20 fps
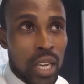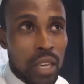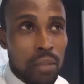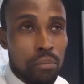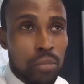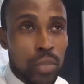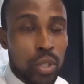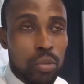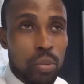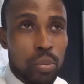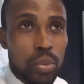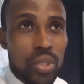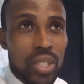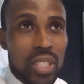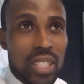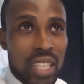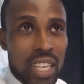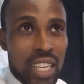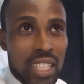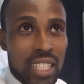Most people
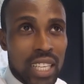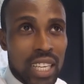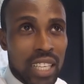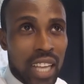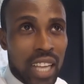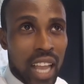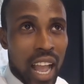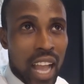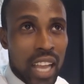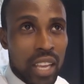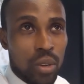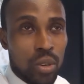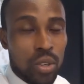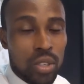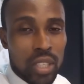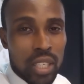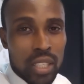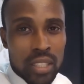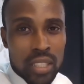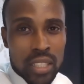say that I
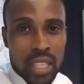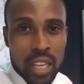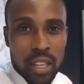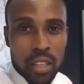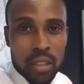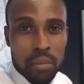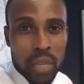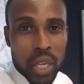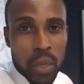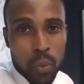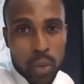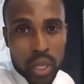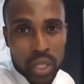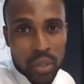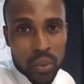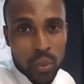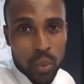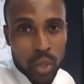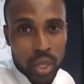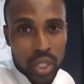undersell my
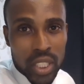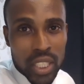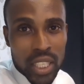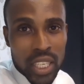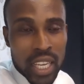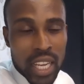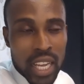one-on-one